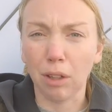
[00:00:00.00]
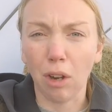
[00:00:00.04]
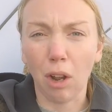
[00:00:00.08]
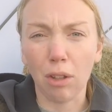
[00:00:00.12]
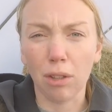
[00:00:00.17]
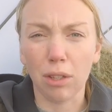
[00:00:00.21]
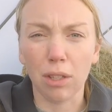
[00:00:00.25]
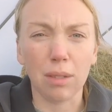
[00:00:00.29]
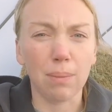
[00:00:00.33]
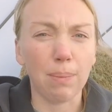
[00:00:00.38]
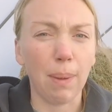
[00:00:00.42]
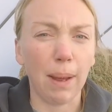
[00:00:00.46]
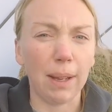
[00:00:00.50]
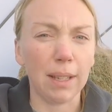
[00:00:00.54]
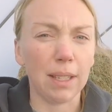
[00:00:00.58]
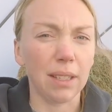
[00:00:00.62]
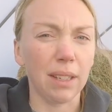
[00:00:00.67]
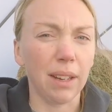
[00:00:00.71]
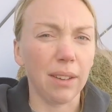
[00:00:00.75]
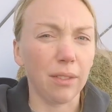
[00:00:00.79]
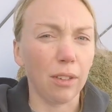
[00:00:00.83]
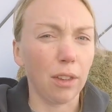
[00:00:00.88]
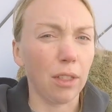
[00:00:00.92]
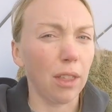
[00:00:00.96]
all the specs
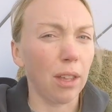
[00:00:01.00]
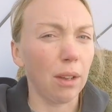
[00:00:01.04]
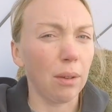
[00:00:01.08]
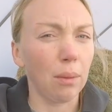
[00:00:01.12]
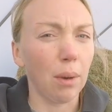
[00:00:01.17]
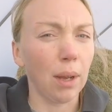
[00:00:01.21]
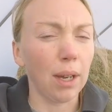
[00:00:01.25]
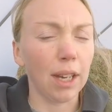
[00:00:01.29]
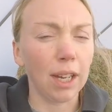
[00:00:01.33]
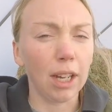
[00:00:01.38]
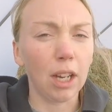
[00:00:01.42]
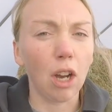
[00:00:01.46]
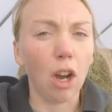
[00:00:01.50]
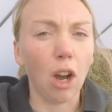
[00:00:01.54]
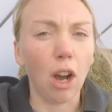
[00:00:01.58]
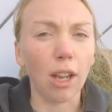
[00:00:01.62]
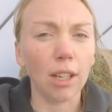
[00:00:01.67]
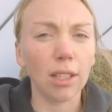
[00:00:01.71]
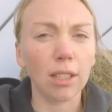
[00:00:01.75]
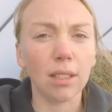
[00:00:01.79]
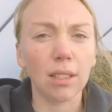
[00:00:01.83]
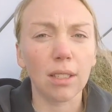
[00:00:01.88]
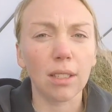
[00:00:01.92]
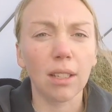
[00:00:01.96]
and everything, what it
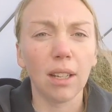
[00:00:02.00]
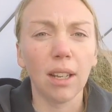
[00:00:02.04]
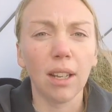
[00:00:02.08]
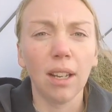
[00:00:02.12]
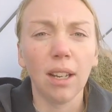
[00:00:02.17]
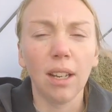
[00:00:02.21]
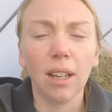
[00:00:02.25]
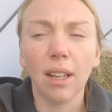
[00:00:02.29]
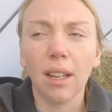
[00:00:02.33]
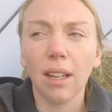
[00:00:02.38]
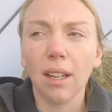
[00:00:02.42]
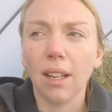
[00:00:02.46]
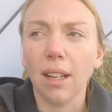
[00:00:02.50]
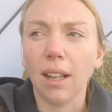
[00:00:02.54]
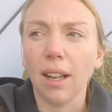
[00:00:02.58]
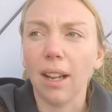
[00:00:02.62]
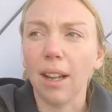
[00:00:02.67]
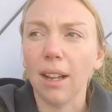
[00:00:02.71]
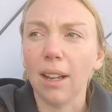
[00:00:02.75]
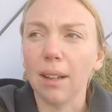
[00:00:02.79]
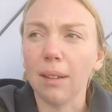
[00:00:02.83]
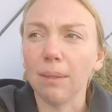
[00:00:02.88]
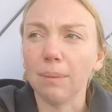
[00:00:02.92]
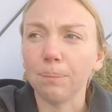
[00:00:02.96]
costs.
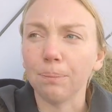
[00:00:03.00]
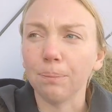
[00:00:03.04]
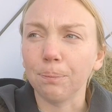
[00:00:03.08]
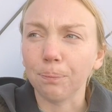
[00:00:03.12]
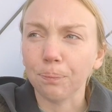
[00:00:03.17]
Um,